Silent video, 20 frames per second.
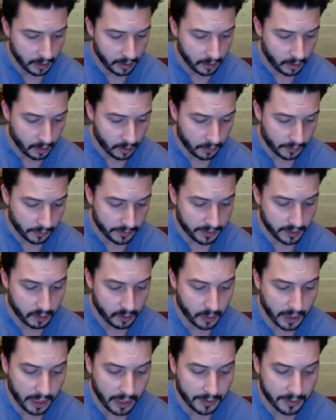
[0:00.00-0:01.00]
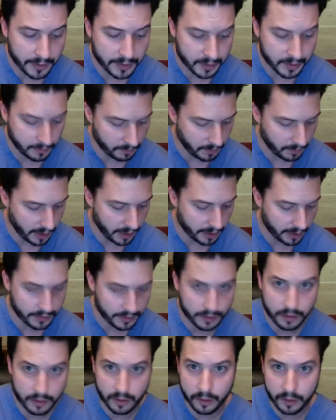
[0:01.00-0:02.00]
we'll see how this compares
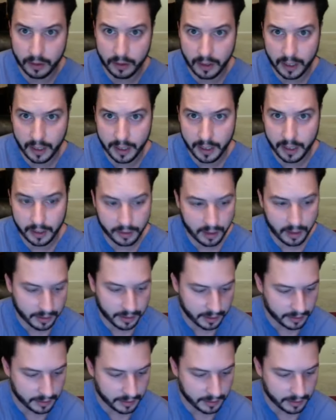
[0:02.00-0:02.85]
to the Lion Locket.